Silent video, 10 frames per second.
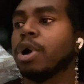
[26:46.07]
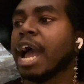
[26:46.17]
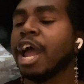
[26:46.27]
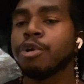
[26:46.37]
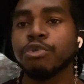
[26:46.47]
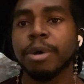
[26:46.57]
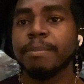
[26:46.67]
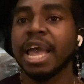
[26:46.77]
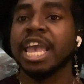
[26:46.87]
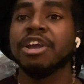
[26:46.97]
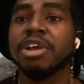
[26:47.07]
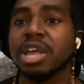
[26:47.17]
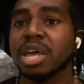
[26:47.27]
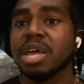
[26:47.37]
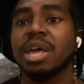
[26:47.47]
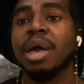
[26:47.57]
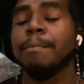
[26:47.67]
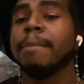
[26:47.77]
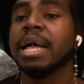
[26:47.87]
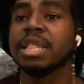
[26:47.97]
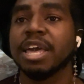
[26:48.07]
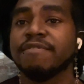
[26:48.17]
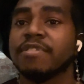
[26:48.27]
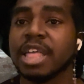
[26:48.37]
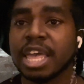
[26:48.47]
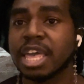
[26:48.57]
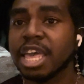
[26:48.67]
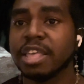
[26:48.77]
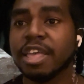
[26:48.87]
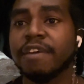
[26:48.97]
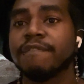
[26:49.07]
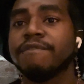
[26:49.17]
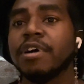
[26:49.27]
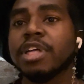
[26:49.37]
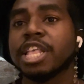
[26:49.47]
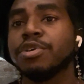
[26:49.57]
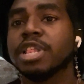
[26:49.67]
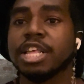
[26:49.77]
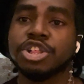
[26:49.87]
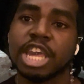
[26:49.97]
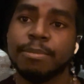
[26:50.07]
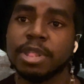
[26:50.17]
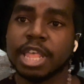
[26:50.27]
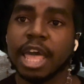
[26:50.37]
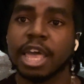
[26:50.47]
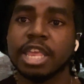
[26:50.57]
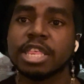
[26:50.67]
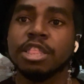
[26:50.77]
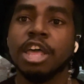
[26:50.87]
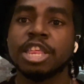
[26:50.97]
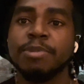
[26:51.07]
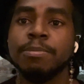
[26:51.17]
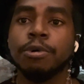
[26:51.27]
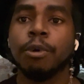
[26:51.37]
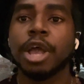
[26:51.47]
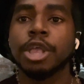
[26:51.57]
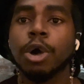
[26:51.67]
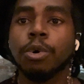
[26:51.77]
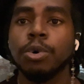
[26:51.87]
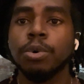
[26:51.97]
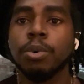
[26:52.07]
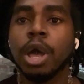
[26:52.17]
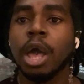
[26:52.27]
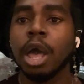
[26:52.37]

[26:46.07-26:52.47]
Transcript: I grew up, my area, my life, like it felt like there was a lot of shame in that. Because lots of people who I know who